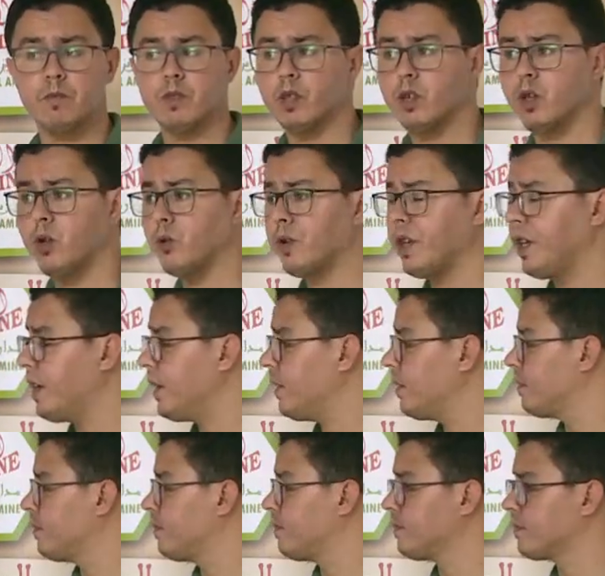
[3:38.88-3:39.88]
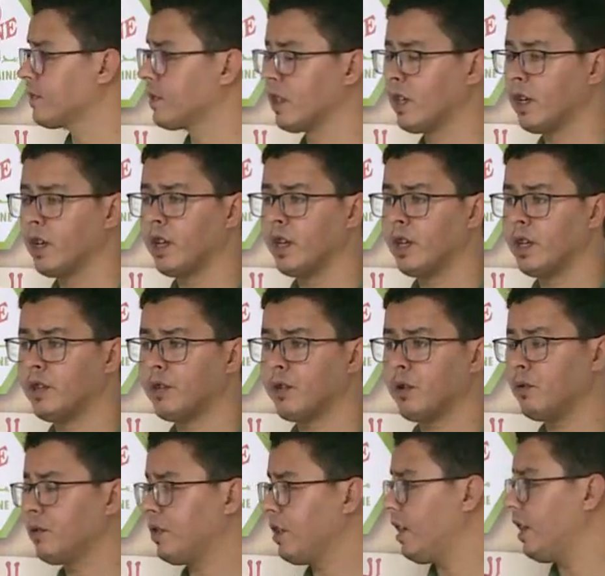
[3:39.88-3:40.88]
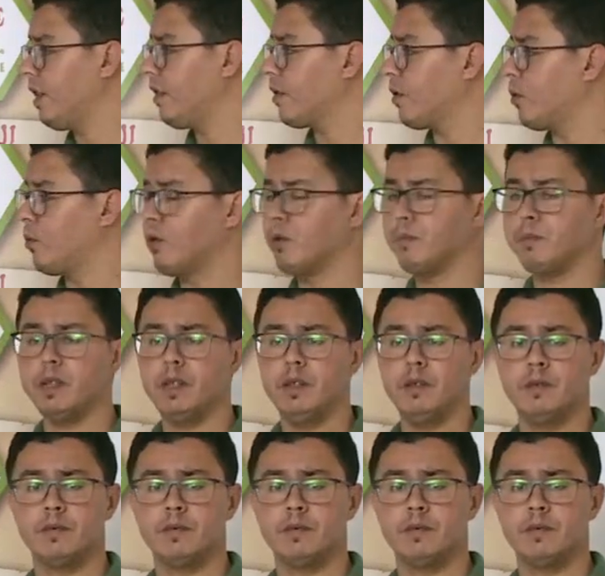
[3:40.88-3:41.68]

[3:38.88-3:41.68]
Look here. So there is a woman.